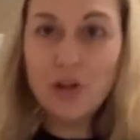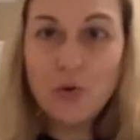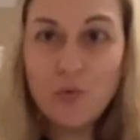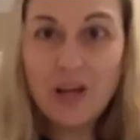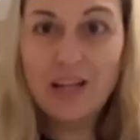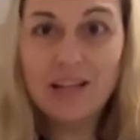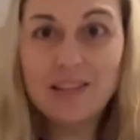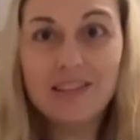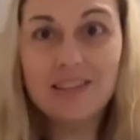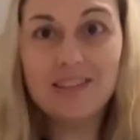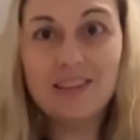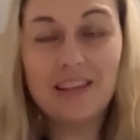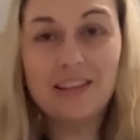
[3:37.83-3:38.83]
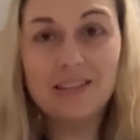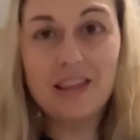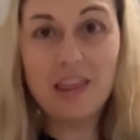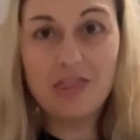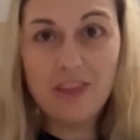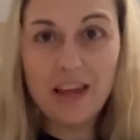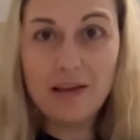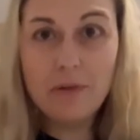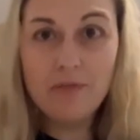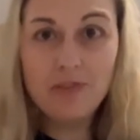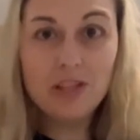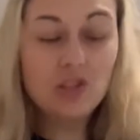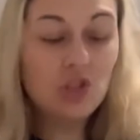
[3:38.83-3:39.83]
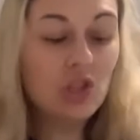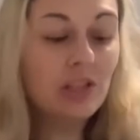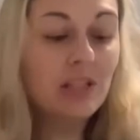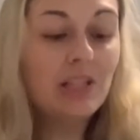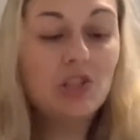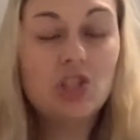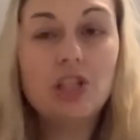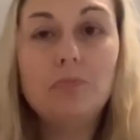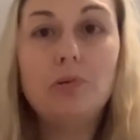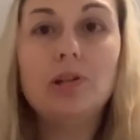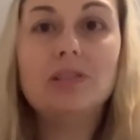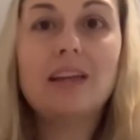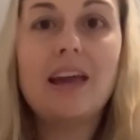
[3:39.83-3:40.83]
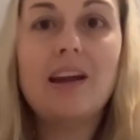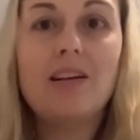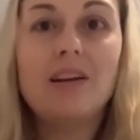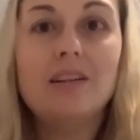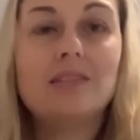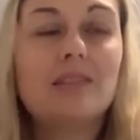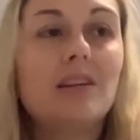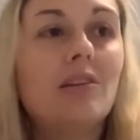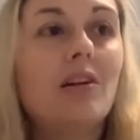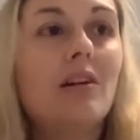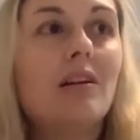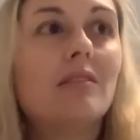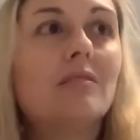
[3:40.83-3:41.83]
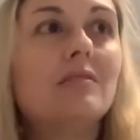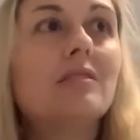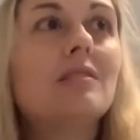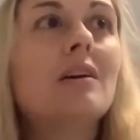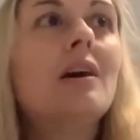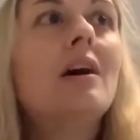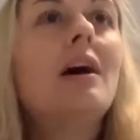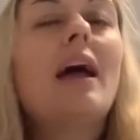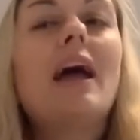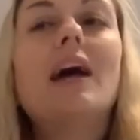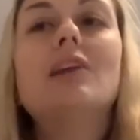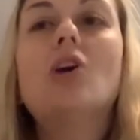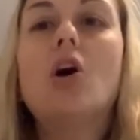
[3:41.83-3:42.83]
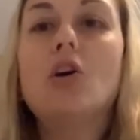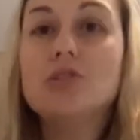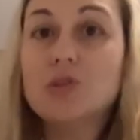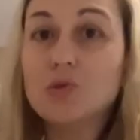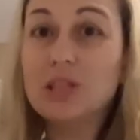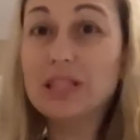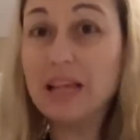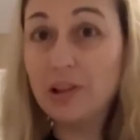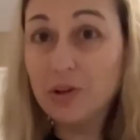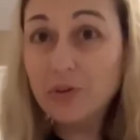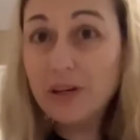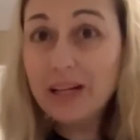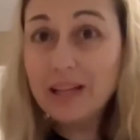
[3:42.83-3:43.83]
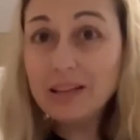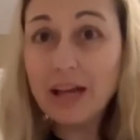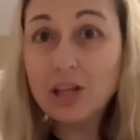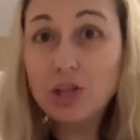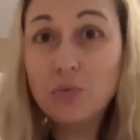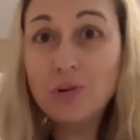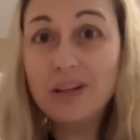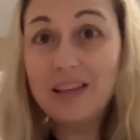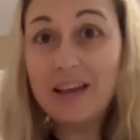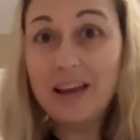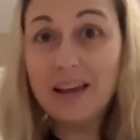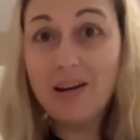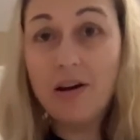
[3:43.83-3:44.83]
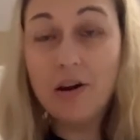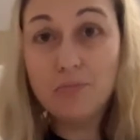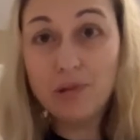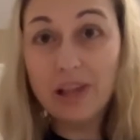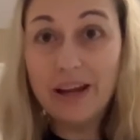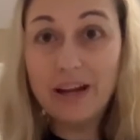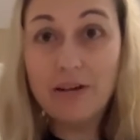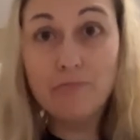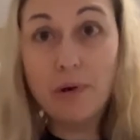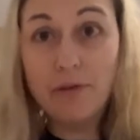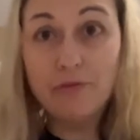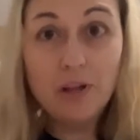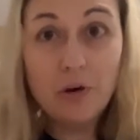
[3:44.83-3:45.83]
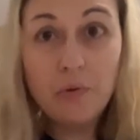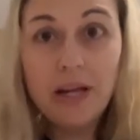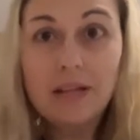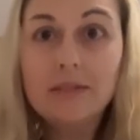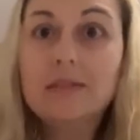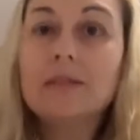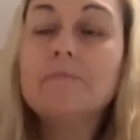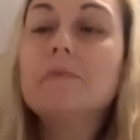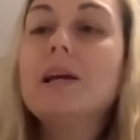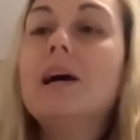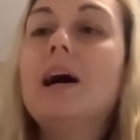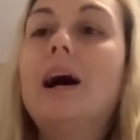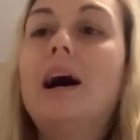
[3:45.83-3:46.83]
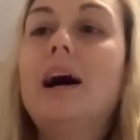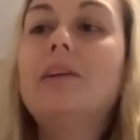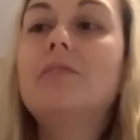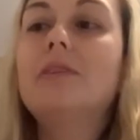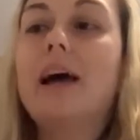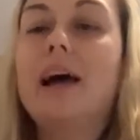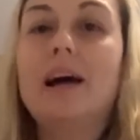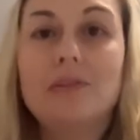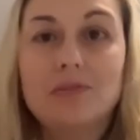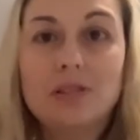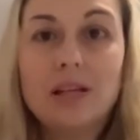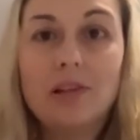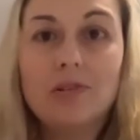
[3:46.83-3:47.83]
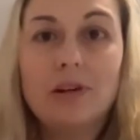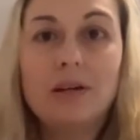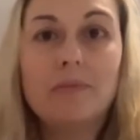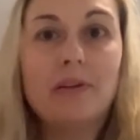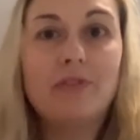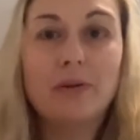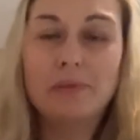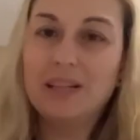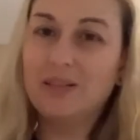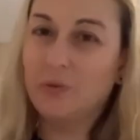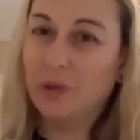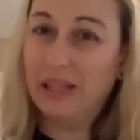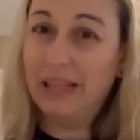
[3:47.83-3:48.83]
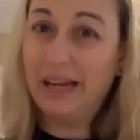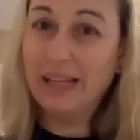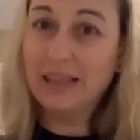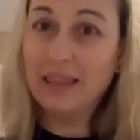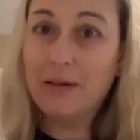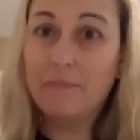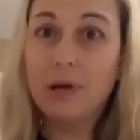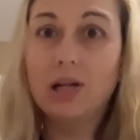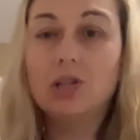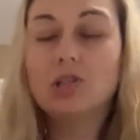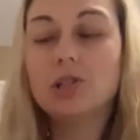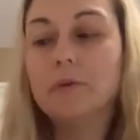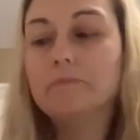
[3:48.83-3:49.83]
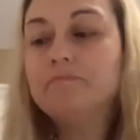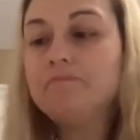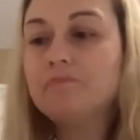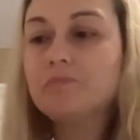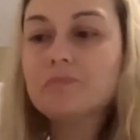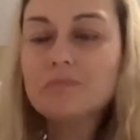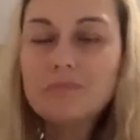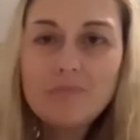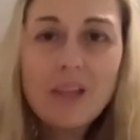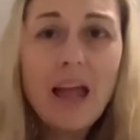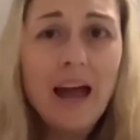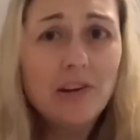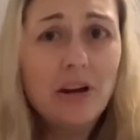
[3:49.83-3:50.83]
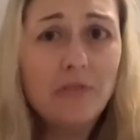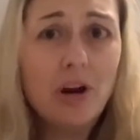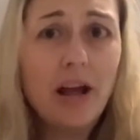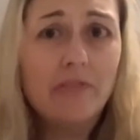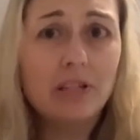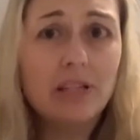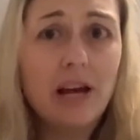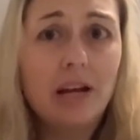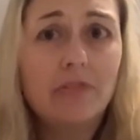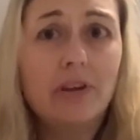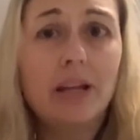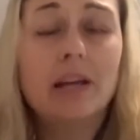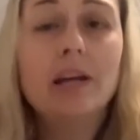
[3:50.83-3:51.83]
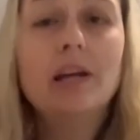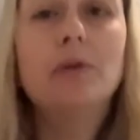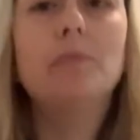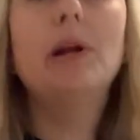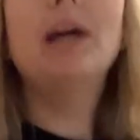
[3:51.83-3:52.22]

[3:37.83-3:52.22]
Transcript: wing is the theme of this chili, she puts carrots in hers and also celery, like you would get on a plate of buffalo wings. I don't have celery. My family doesn't really like it that much, so I don't ever have a ton of it, but I